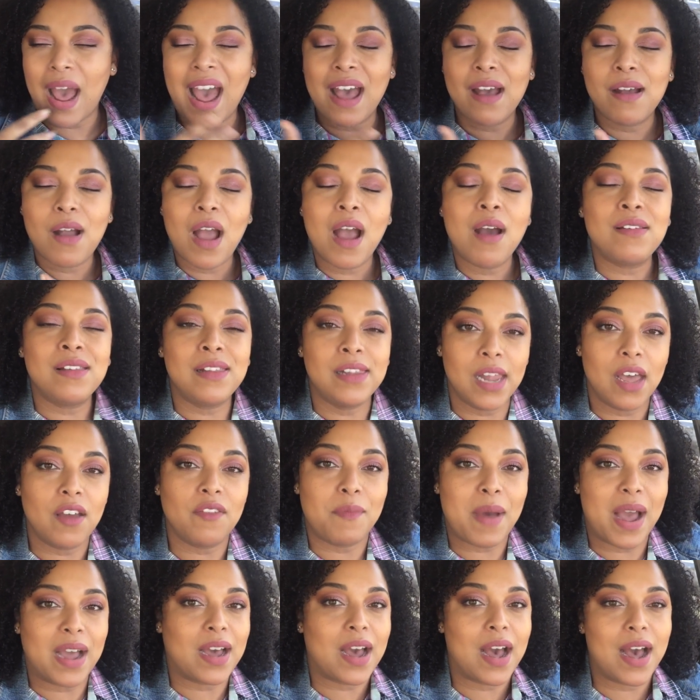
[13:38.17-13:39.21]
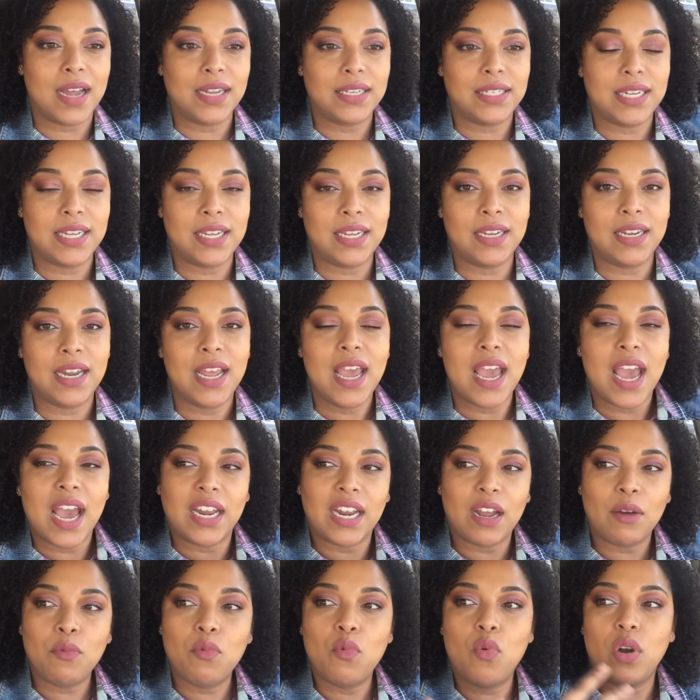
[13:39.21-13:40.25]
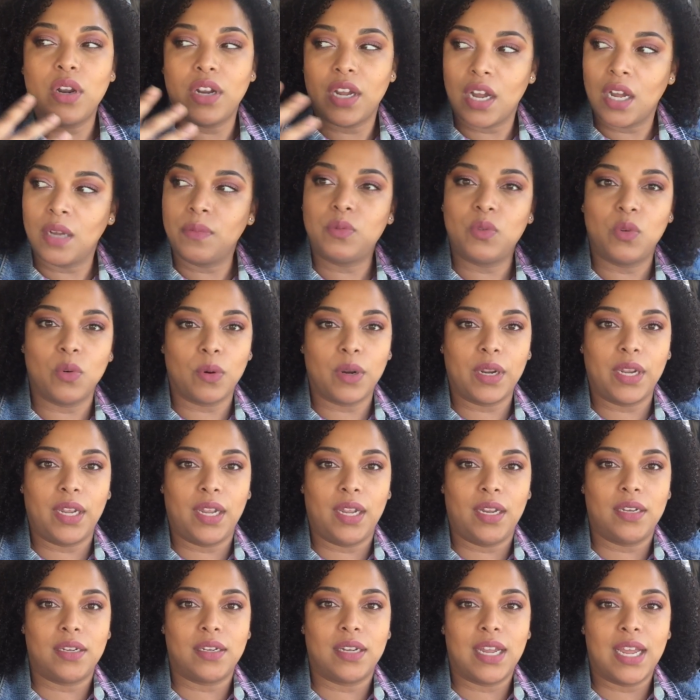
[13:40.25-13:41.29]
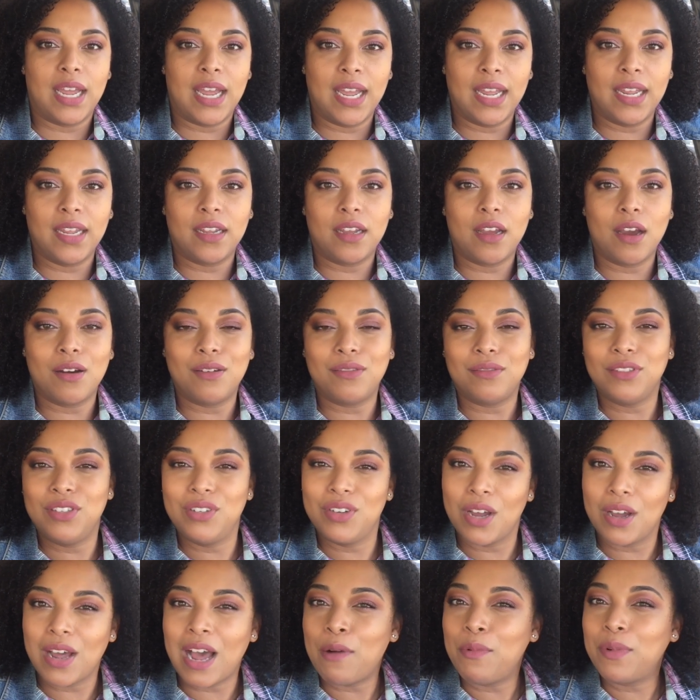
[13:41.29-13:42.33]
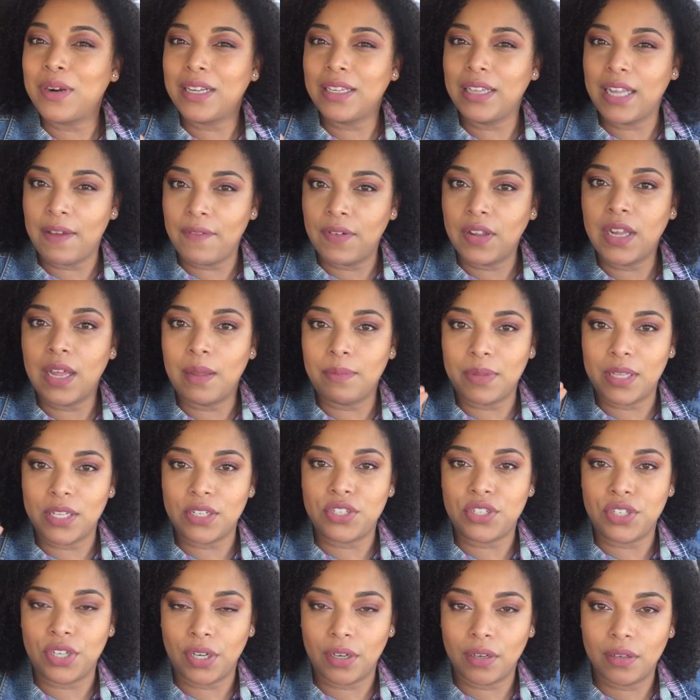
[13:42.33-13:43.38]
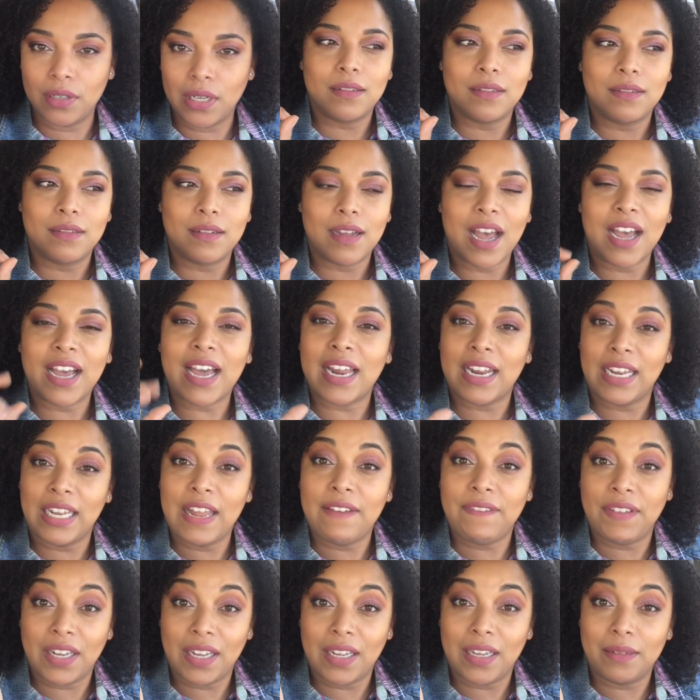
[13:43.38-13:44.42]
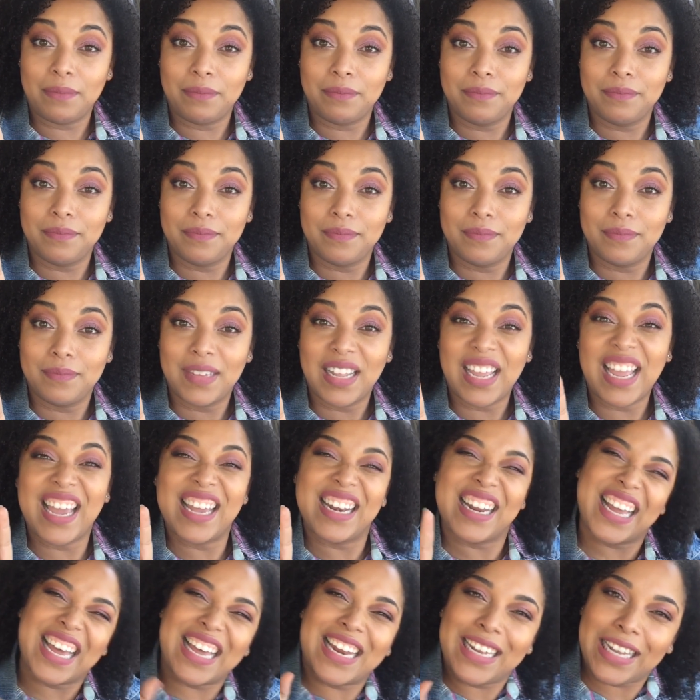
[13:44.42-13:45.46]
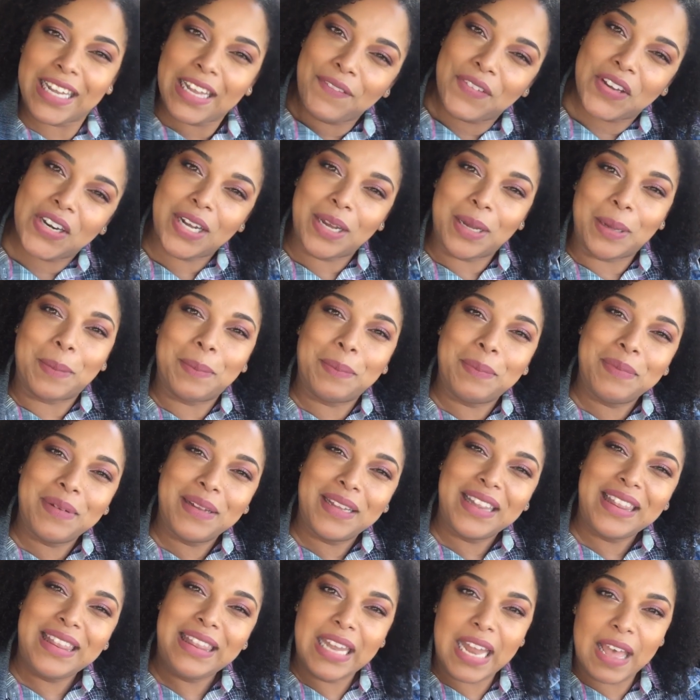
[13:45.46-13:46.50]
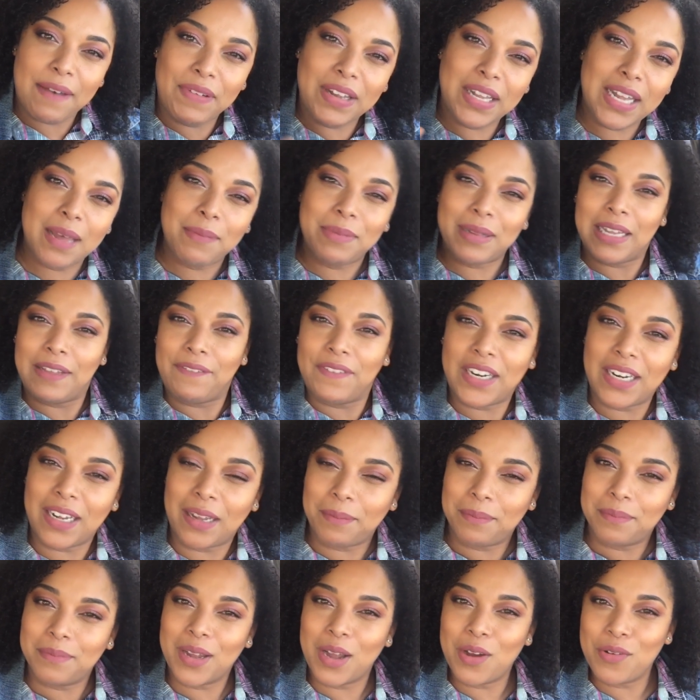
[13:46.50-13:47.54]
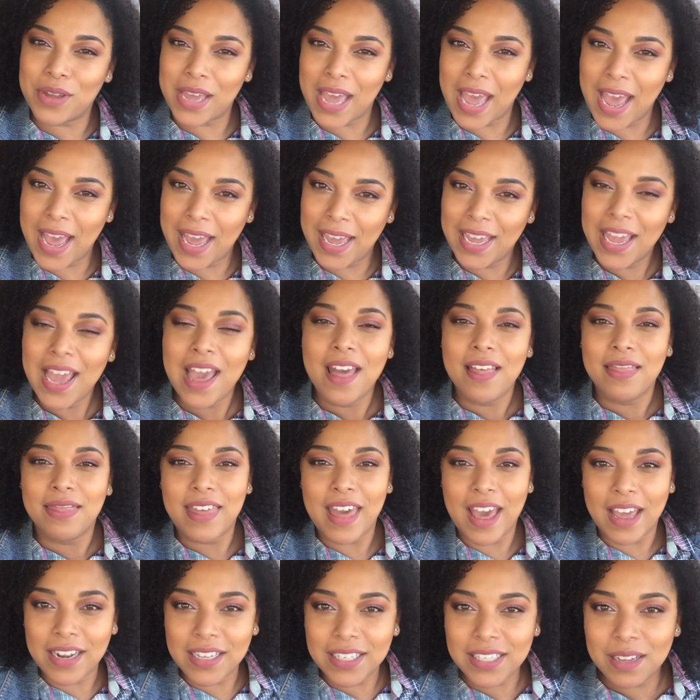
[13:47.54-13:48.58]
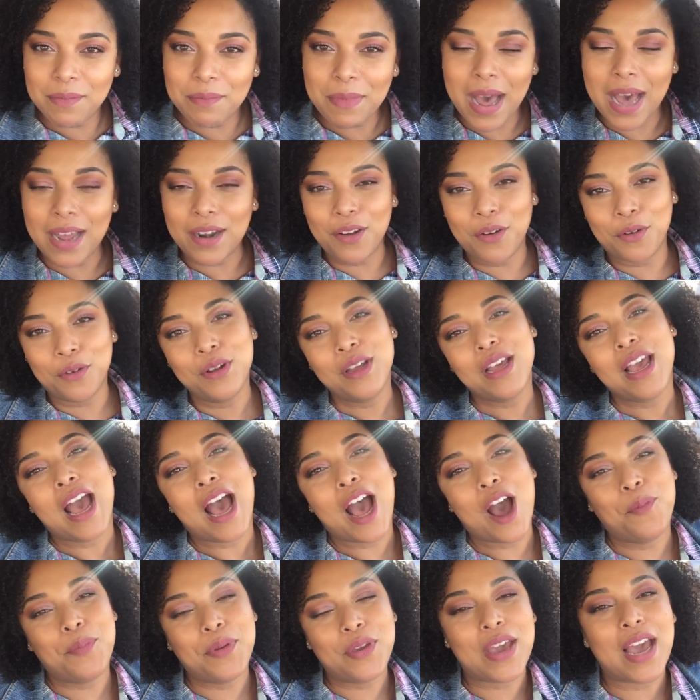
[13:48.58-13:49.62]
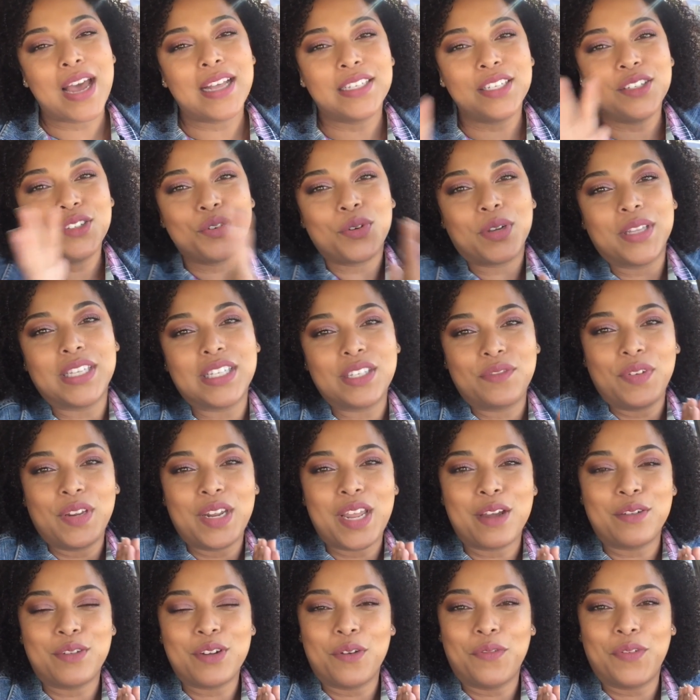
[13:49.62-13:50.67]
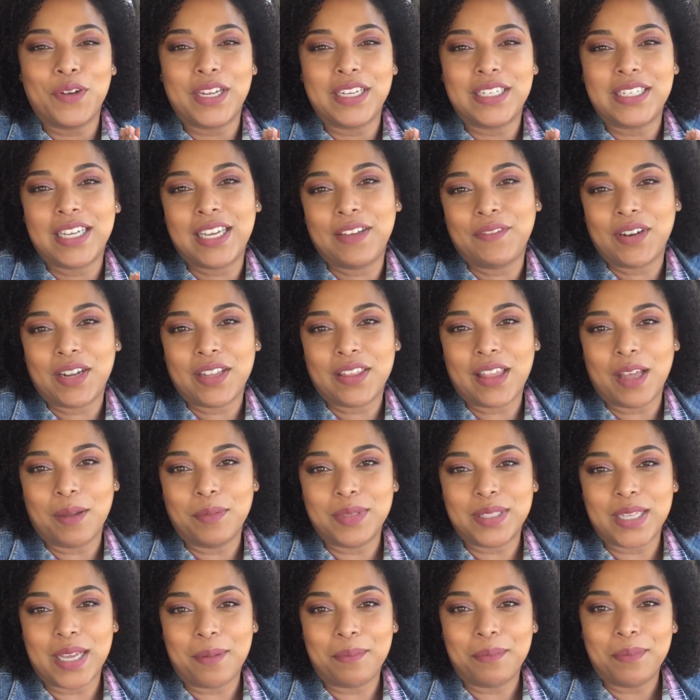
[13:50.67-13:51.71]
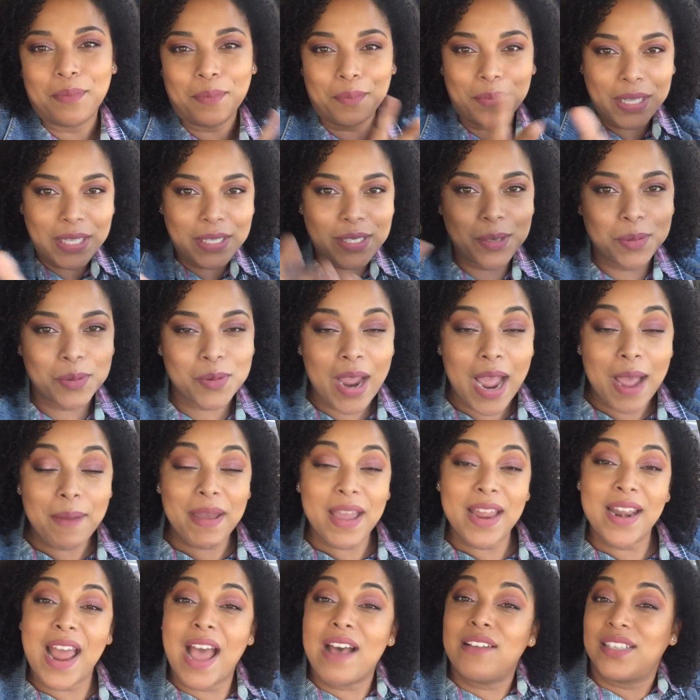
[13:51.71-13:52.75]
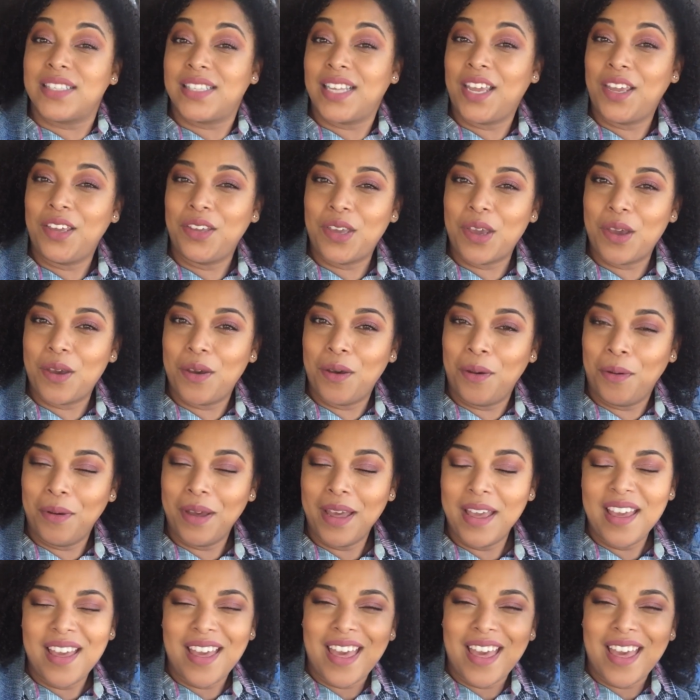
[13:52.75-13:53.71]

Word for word: I, I love my content and I want to upgrade and go, you know, I want to level up this year. I gotta level up and I gotta live it up. Level up, live it up, okay? That is the motto. I hope you guys enjoyed this video. Don't forget to give it a thumbs up. Please subscribe, and I'll see you